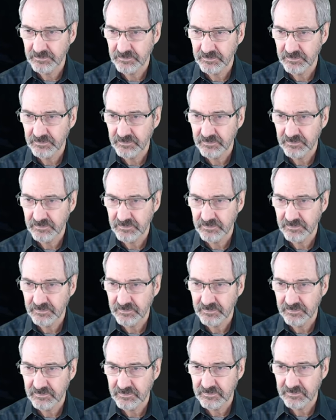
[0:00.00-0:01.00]

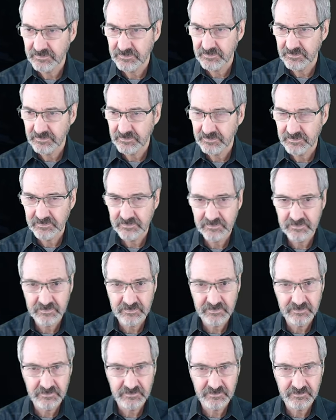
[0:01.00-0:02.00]

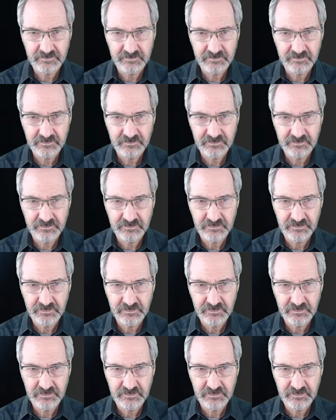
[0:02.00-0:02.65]
(no one is talking)